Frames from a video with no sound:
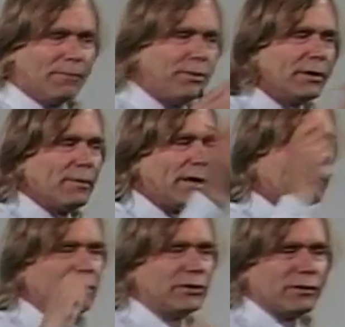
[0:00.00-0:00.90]
Put them on
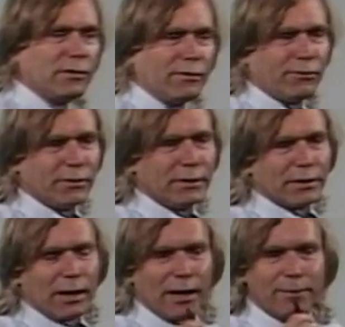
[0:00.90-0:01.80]
reserve in
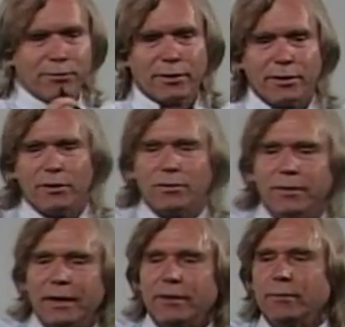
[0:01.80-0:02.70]
the library or
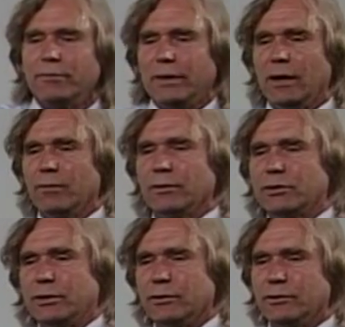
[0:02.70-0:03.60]
make them available
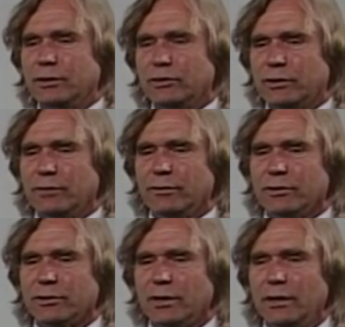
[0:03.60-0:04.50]
to
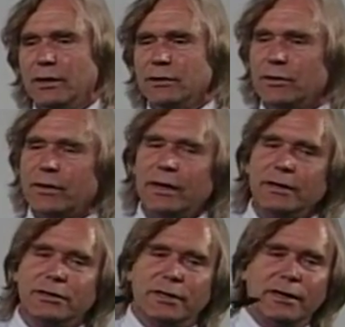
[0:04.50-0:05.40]
students so they
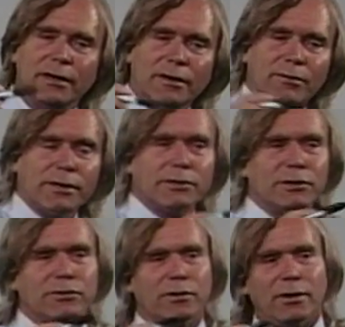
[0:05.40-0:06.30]
can see, what does a
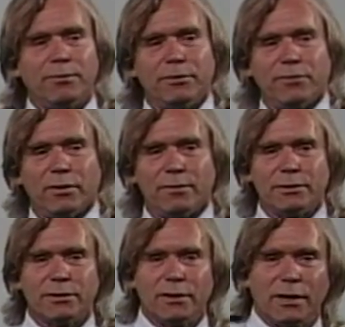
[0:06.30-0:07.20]
strong
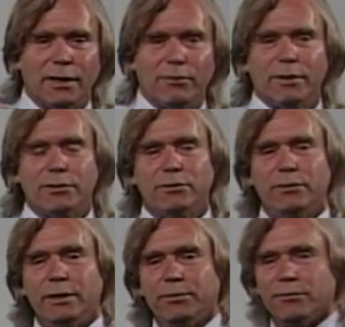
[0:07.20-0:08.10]
performance look like? What does a
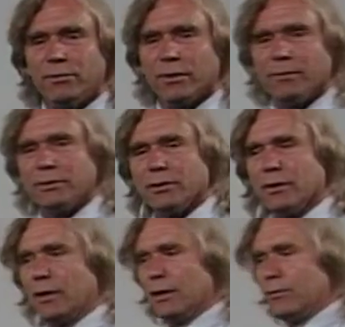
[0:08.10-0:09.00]
weak performance
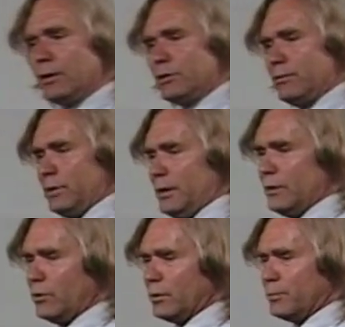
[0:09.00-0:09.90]
look like? What does a
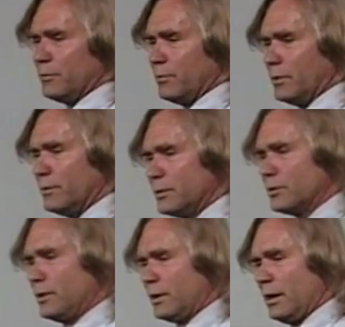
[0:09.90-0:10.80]
mediocre performance
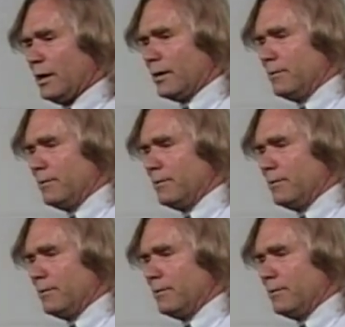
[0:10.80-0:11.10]
look like?